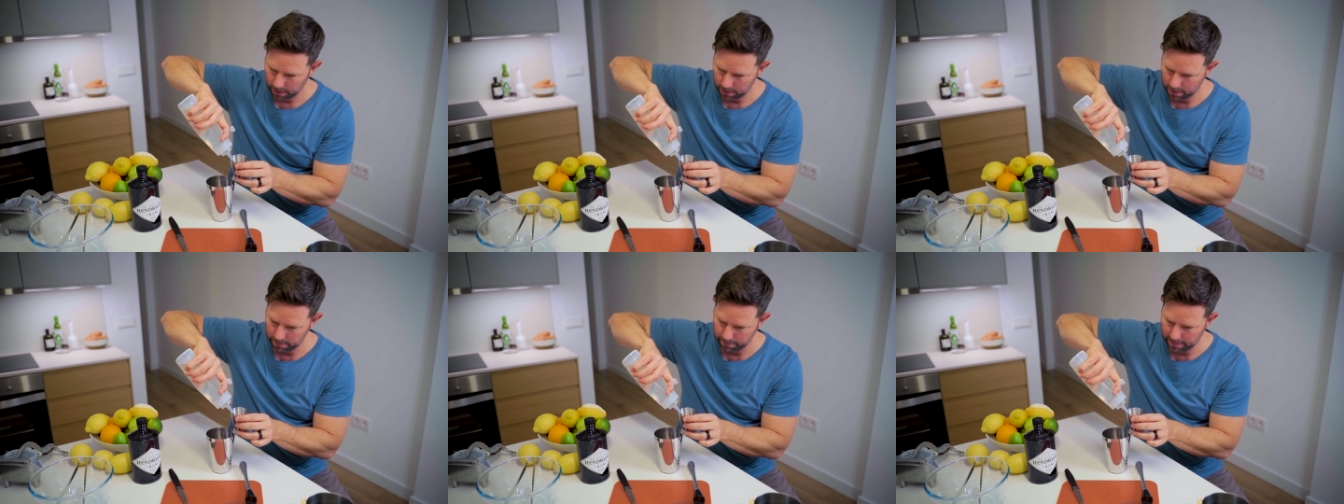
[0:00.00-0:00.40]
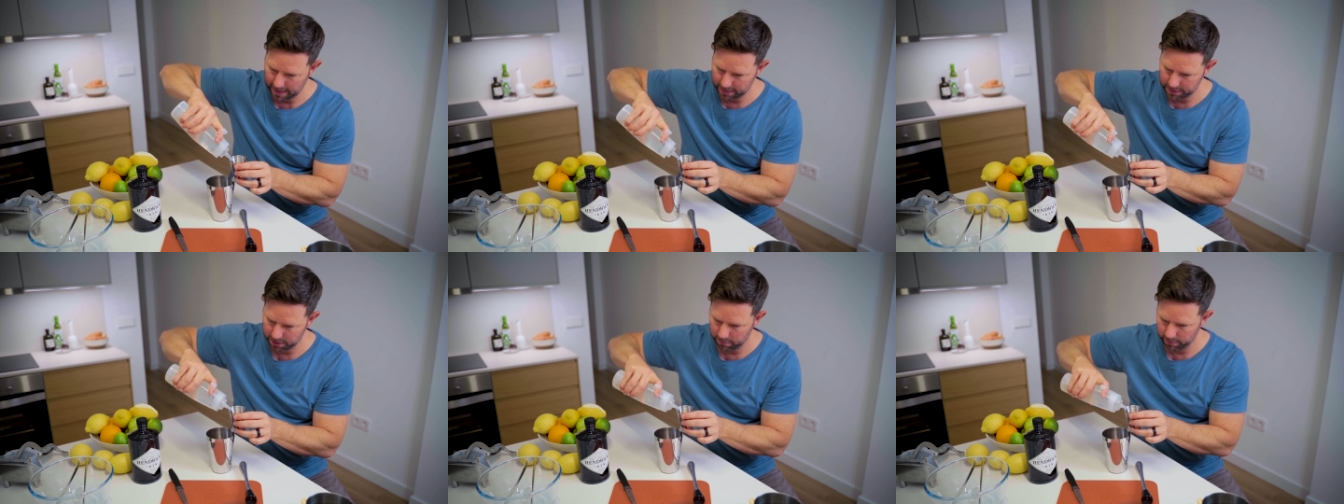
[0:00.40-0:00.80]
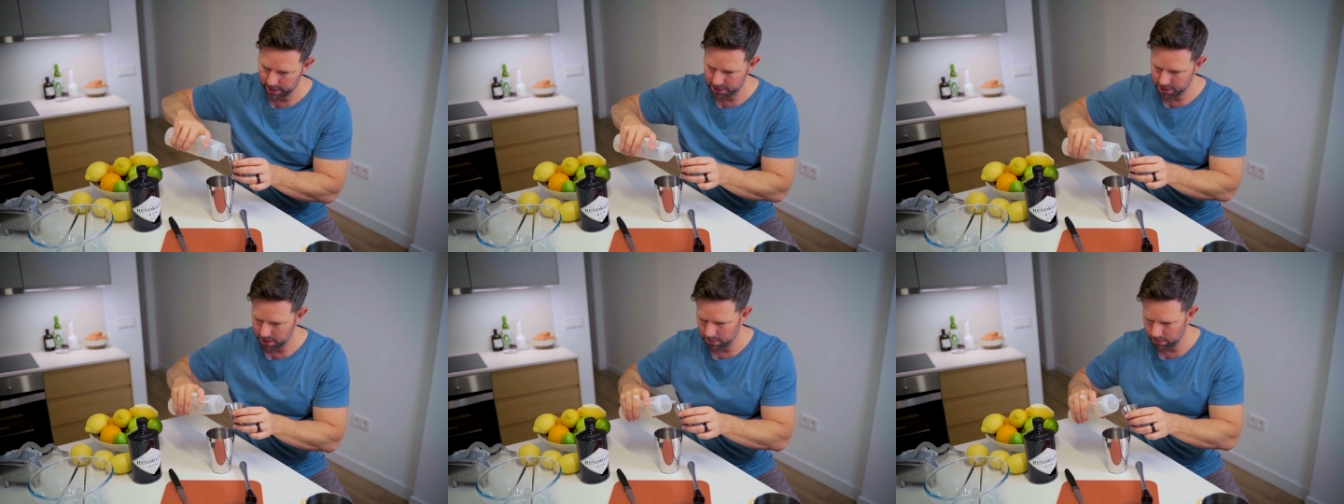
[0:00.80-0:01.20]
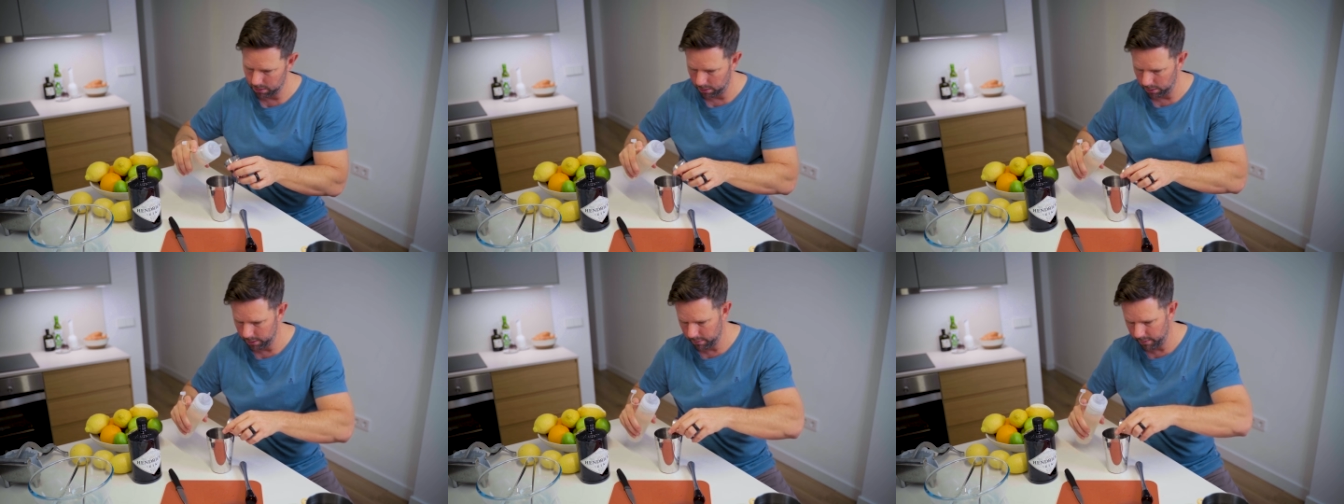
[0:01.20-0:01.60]
The magic ratio,
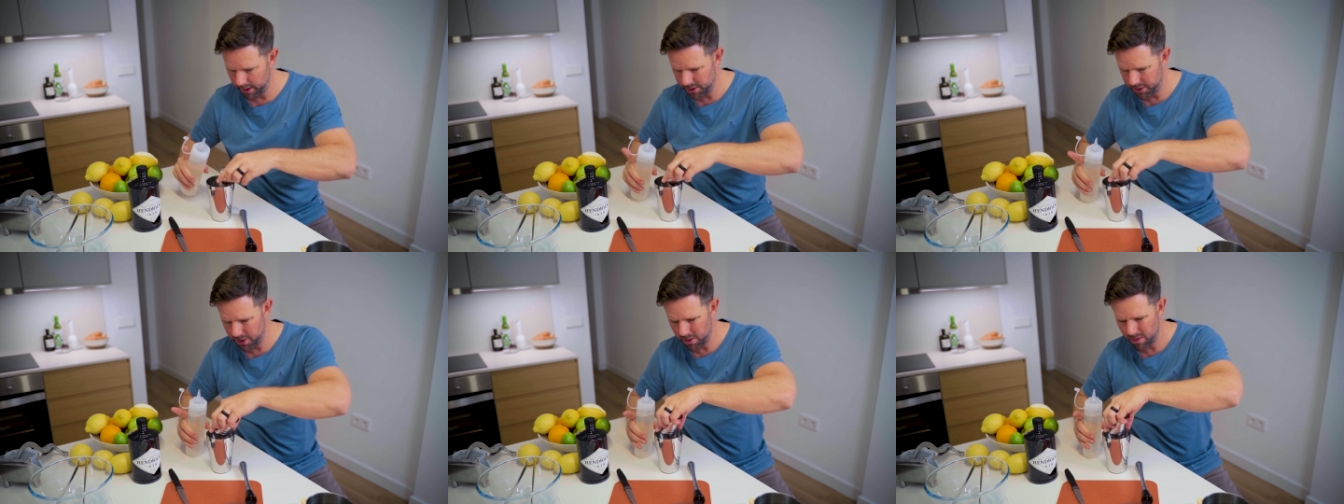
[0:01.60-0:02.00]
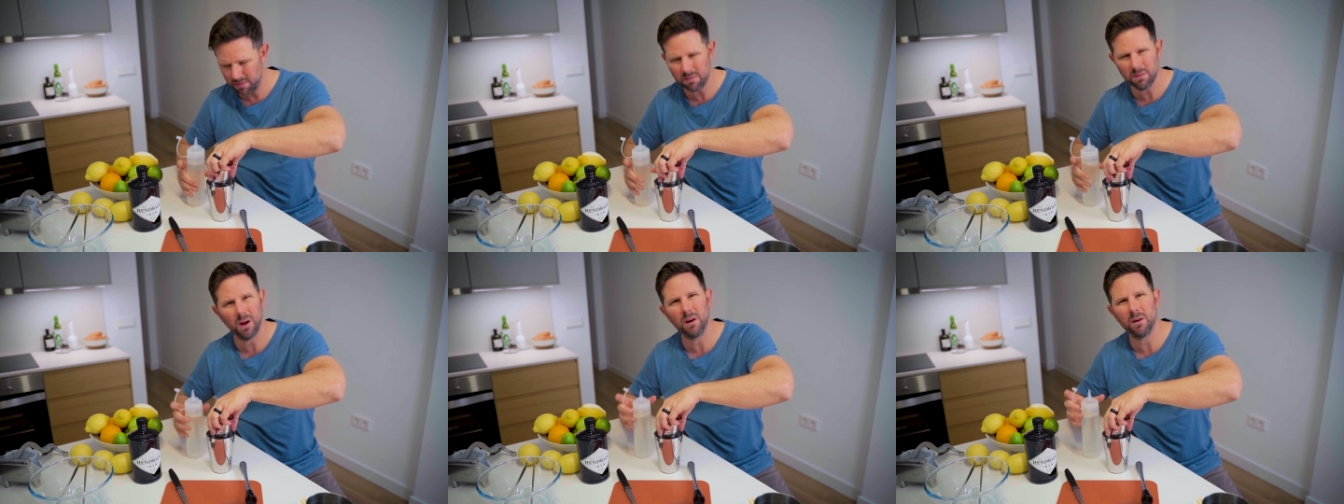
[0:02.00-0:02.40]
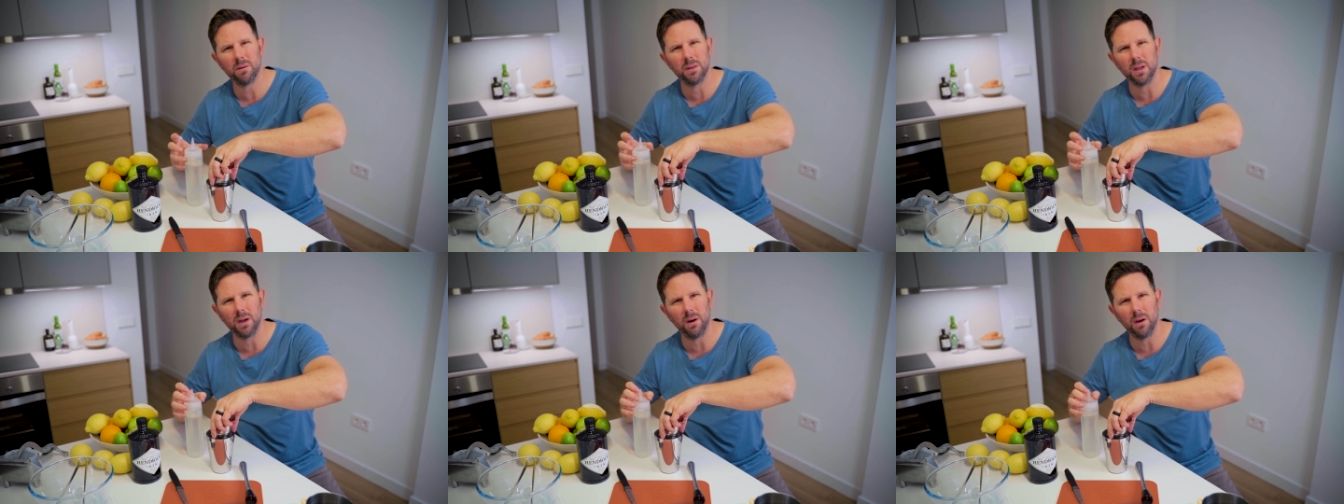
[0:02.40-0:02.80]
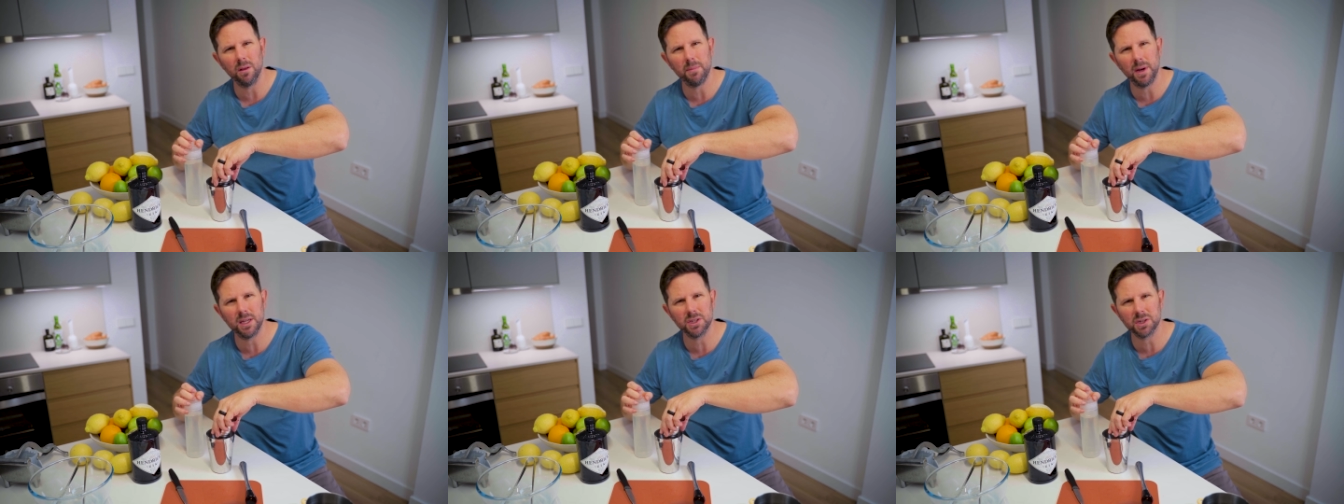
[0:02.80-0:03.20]
golden ratio. I don't know what they call
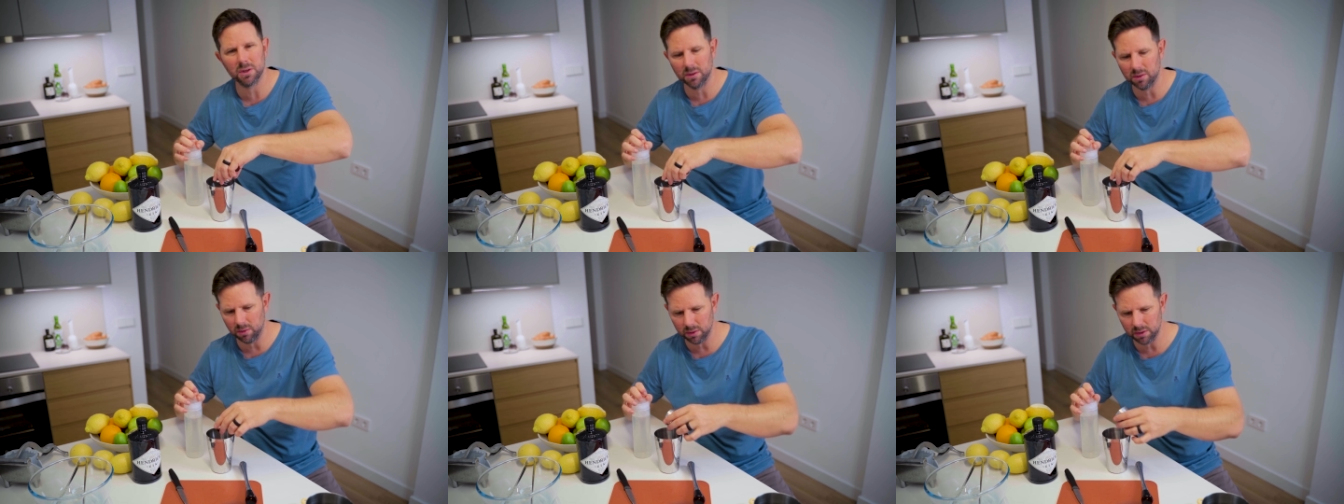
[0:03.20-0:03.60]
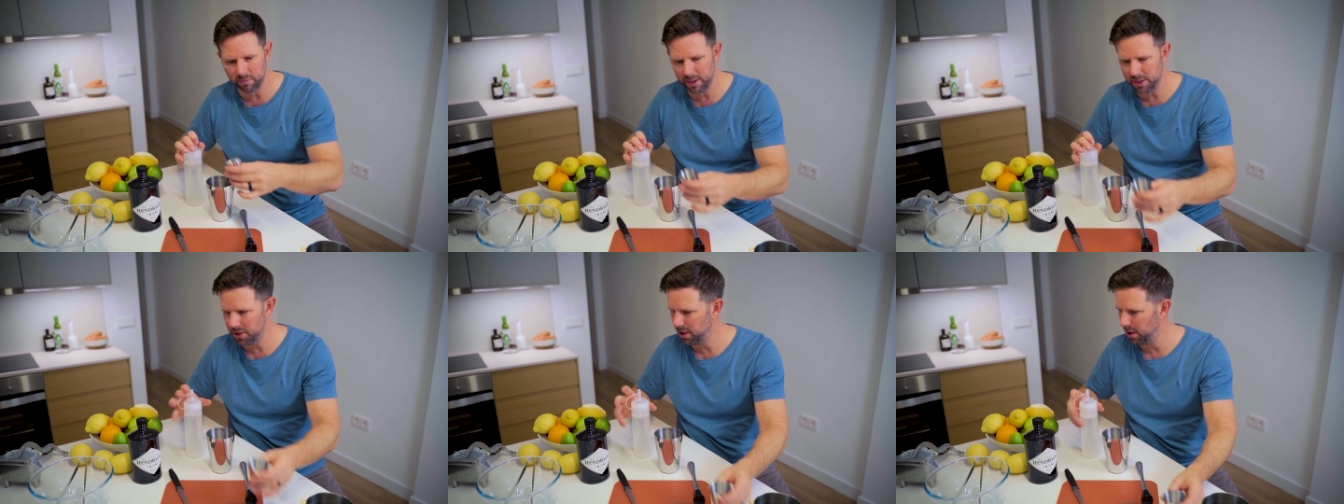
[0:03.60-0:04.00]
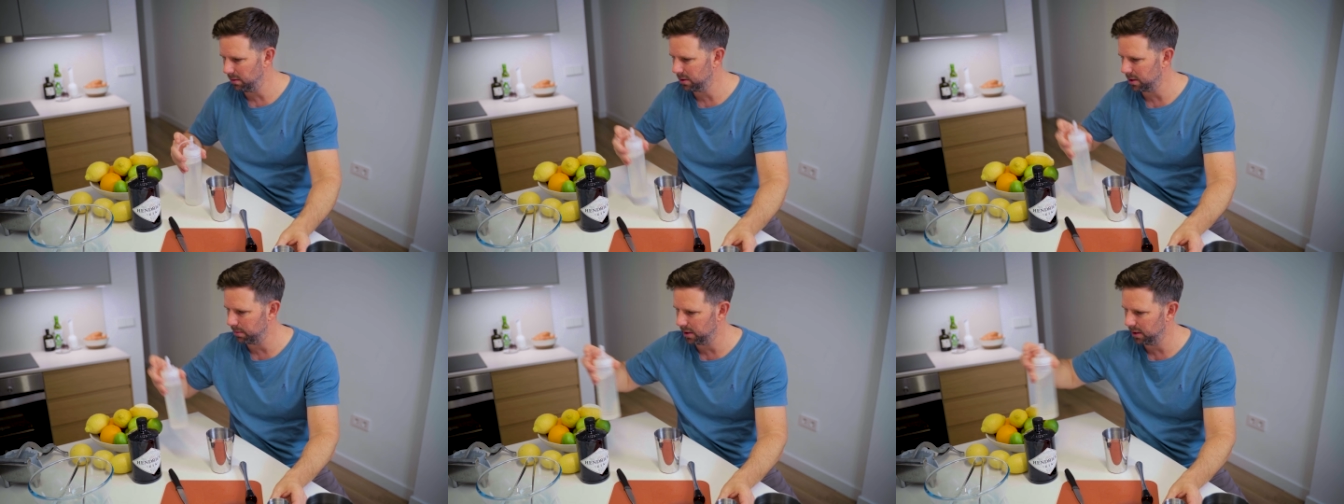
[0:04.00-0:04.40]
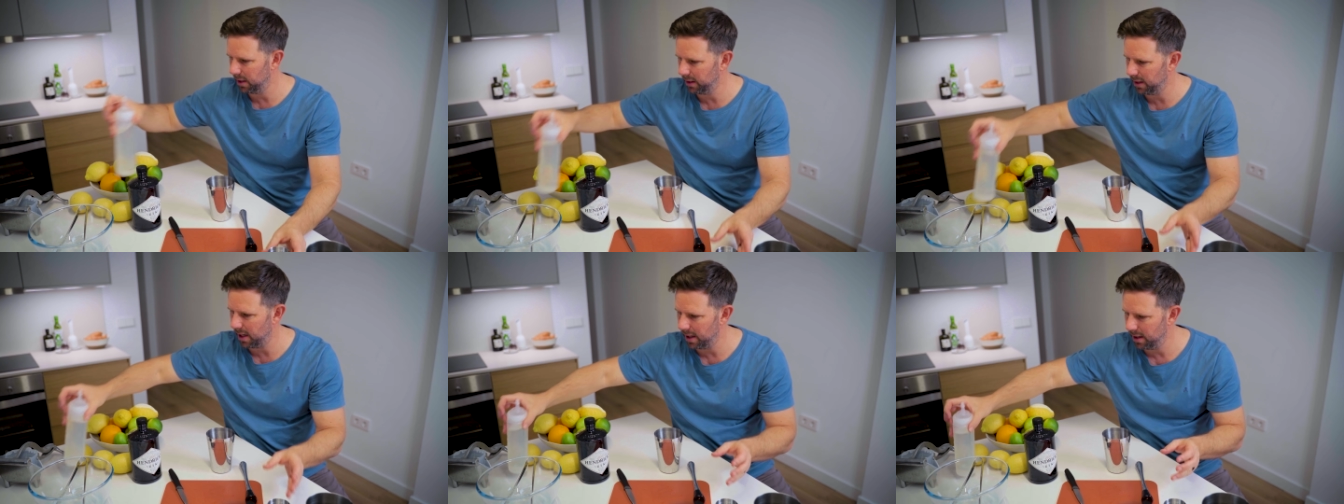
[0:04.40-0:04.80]
it, magic or golden ratio, something
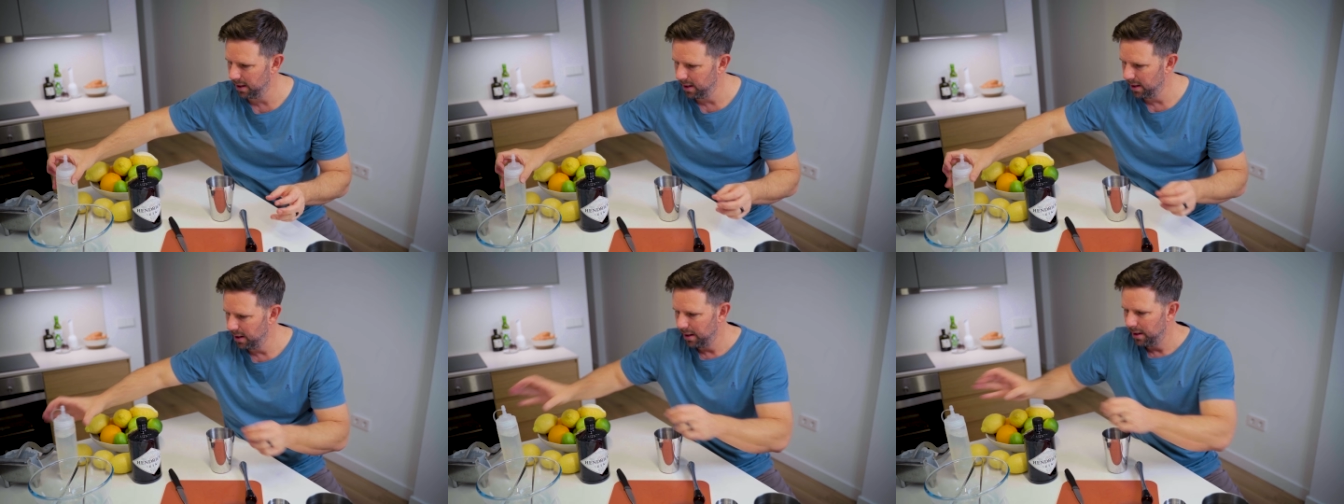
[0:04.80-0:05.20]
like that.